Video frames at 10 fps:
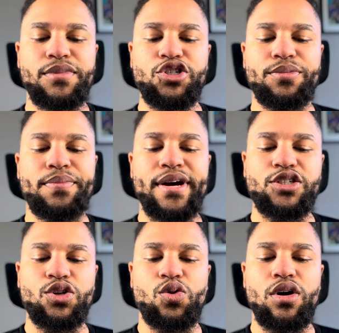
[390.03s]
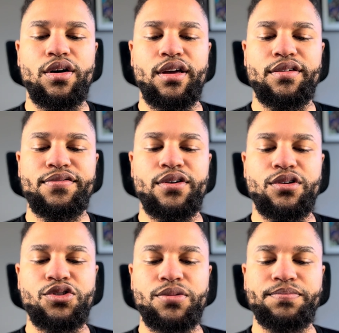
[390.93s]
But jumping back to the quality of the
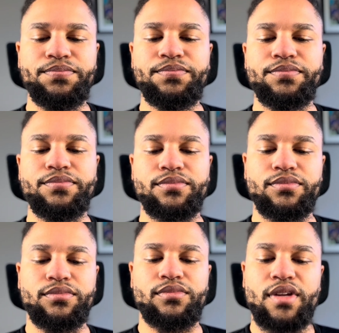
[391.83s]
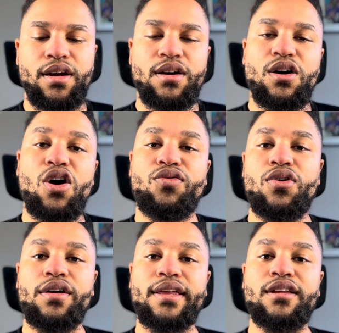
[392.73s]
photos,
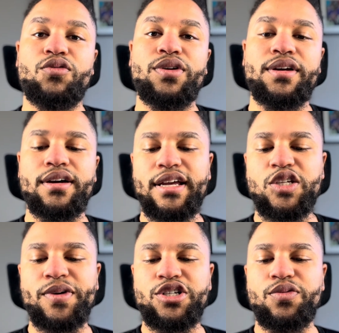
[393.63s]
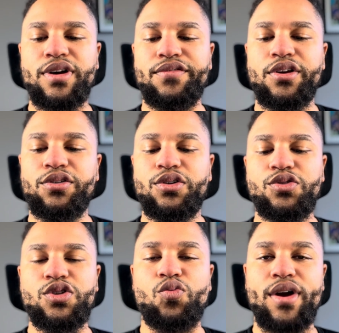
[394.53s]
overall they look really good, especially whenever you
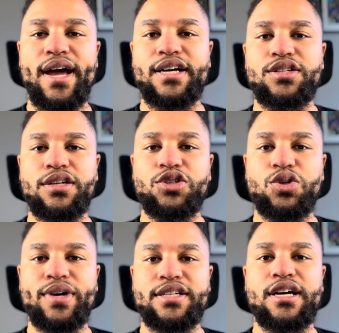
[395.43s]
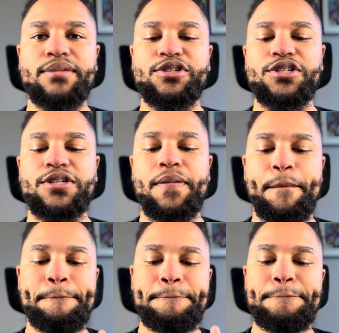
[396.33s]
use the 1x and 2x options.
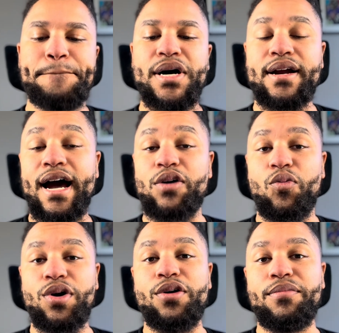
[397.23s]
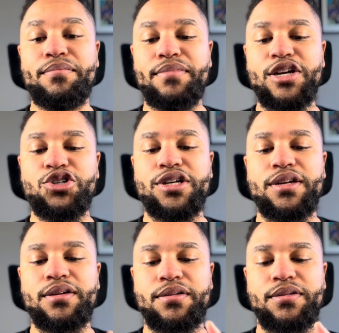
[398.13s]
But I will
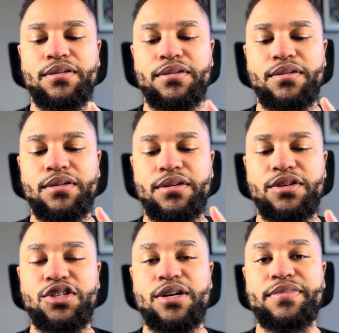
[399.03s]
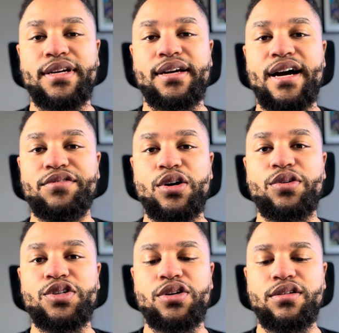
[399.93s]
mention something I've
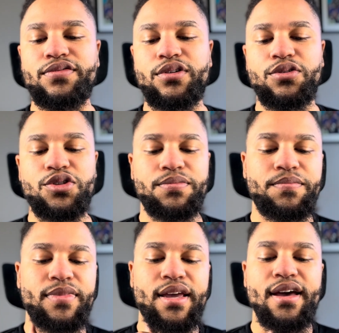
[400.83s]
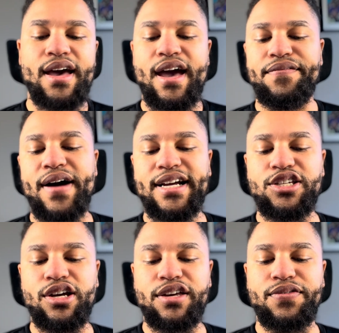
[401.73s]
noticed on the photos. If I
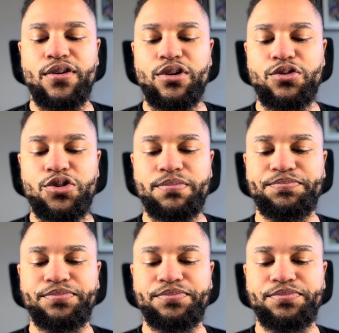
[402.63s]
take photos